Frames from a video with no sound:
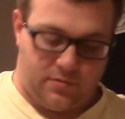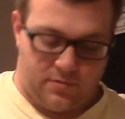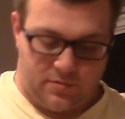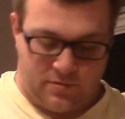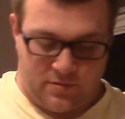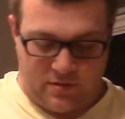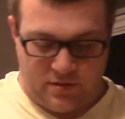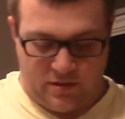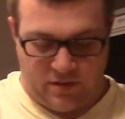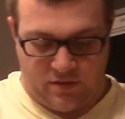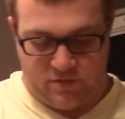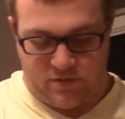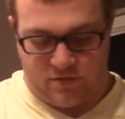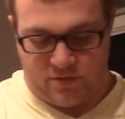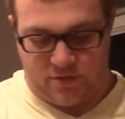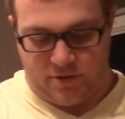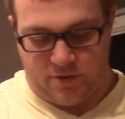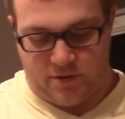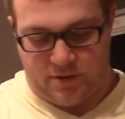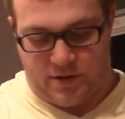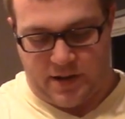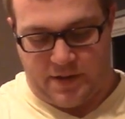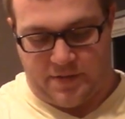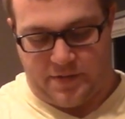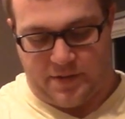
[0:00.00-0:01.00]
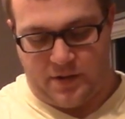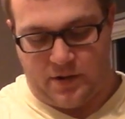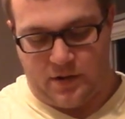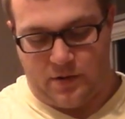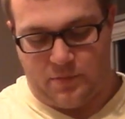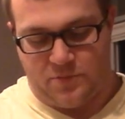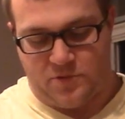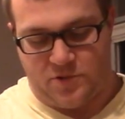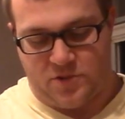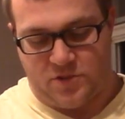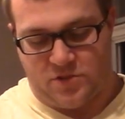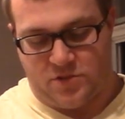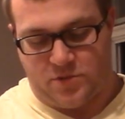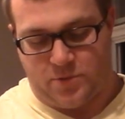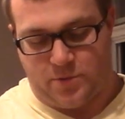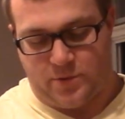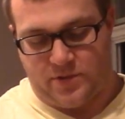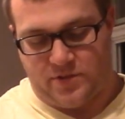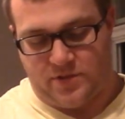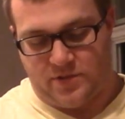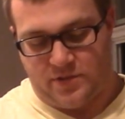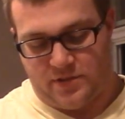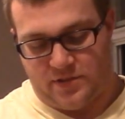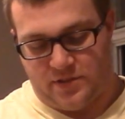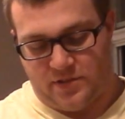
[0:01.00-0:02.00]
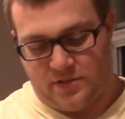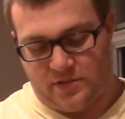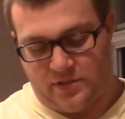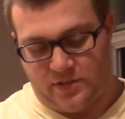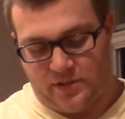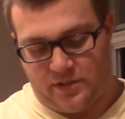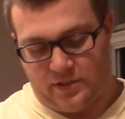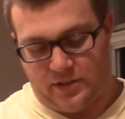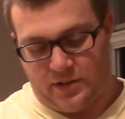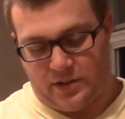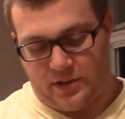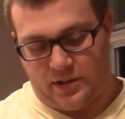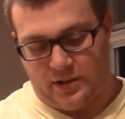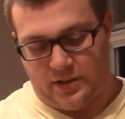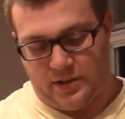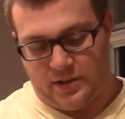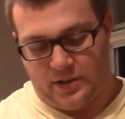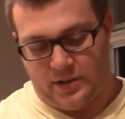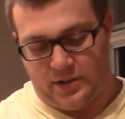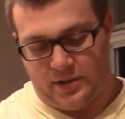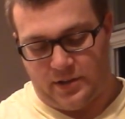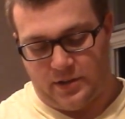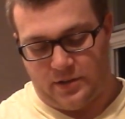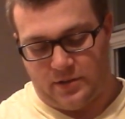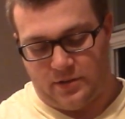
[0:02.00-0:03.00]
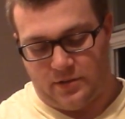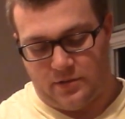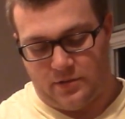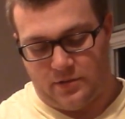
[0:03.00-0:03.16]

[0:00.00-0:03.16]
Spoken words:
It's screwed on there. I'm just twisting this thing like an idiot.